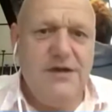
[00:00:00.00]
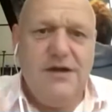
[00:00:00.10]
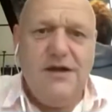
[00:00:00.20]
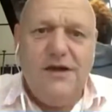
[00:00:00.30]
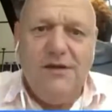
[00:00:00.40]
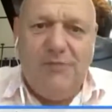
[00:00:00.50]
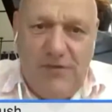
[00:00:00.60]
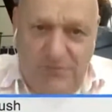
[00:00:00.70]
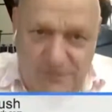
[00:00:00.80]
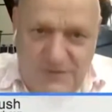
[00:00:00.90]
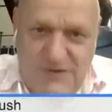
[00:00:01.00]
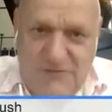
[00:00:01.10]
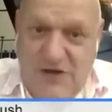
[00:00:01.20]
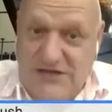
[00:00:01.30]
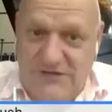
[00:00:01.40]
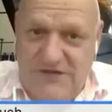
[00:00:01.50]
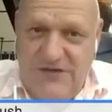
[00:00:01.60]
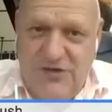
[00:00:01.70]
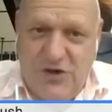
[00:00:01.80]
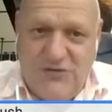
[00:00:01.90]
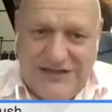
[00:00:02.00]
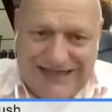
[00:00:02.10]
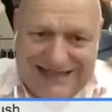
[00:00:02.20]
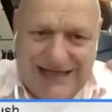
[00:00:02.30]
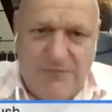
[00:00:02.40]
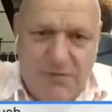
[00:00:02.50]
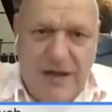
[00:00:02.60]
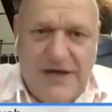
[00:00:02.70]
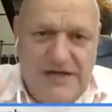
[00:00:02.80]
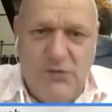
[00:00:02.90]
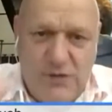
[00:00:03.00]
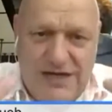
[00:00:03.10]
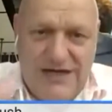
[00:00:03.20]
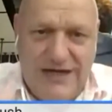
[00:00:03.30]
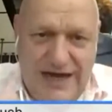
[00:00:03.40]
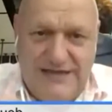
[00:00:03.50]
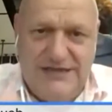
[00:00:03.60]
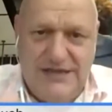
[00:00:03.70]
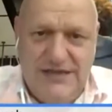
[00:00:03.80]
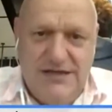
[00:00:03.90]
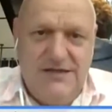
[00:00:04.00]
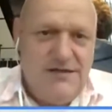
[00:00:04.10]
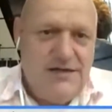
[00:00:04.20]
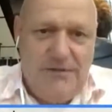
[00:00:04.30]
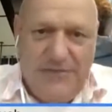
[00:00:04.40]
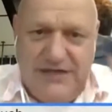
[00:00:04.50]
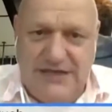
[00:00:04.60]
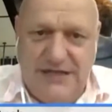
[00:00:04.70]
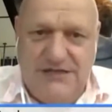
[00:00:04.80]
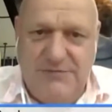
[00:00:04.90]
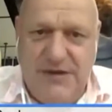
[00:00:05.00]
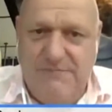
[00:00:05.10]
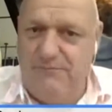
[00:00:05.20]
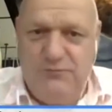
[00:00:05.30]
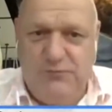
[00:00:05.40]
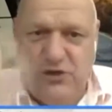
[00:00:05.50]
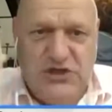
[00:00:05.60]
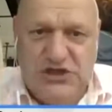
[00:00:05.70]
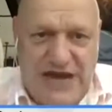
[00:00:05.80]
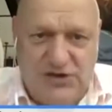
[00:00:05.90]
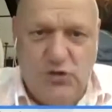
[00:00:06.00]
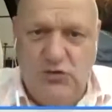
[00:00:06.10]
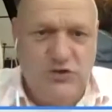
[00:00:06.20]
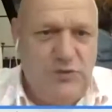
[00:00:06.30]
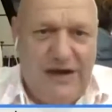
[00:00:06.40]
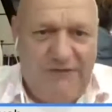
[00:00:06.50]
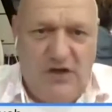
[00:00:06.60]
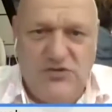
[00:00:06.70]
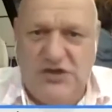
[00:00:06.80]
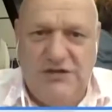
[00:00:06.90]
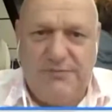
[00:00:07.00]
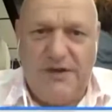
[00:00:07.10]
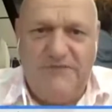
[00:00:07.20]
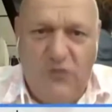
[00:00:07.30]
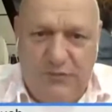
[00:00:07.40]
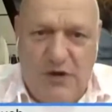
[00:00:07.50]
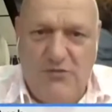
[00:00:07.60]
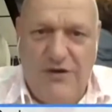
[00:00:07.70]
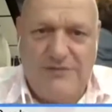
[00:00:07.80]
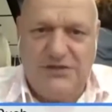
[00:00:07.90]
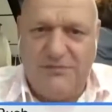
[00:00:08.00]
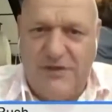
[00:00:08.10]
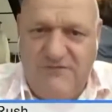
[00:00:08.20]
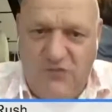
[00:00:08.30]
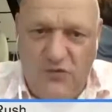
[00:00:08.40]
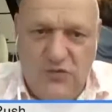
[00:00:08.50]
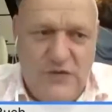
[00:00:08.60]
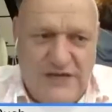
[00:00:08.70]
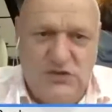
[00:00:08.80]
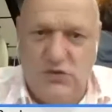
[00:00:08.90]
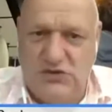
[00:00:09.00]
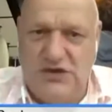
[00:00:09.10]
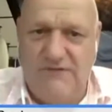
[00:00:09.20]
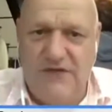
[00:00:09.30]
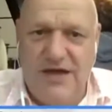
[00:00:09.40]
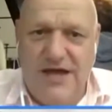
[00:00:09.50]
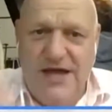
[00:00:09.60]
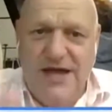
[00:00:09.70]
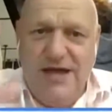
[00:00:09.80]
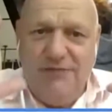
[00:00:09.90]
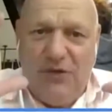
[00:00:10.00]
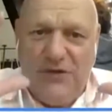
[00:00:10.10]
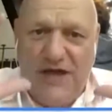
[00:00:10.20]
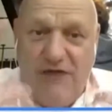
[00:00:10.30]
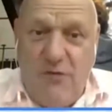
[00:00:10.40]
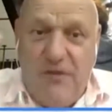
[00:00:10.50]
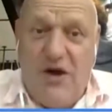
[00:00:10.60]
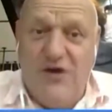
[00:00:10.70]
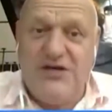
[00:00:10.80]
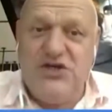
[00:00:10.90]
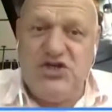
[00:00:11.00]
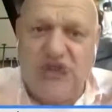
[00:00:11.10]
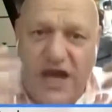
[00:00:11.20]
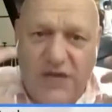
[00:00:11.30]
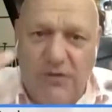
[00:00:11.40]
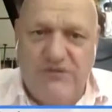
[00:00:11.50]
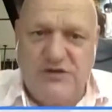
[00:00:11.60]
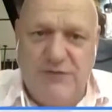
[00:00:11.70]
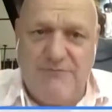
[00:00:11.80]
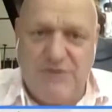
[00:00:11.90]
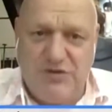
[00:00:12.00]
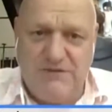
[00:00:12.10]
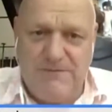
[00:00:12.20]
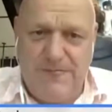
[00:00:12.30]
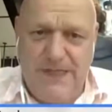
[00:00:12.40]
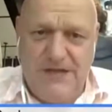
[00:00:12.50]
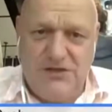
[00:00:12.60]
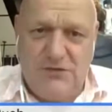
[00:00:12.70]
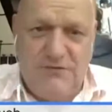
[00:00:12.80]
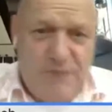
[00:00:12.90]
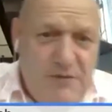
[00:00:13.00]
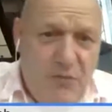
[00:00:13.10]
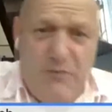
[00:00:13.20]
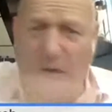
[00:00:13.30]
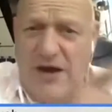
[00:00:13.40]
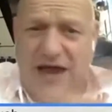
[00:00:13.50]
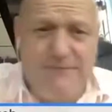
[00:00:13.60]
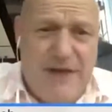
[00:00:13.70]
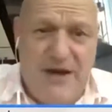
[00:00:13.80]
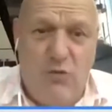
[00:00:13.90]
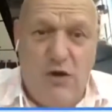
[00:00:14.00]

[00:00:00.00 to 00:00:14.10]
but the rest of it, there's a sum of money that we collect. Company takes a bit, which is natural because we have hosting to pay for, programs to pay for, and all that sort of stuff. But the other part is shared with its members. So if people buy Ad Pack 1,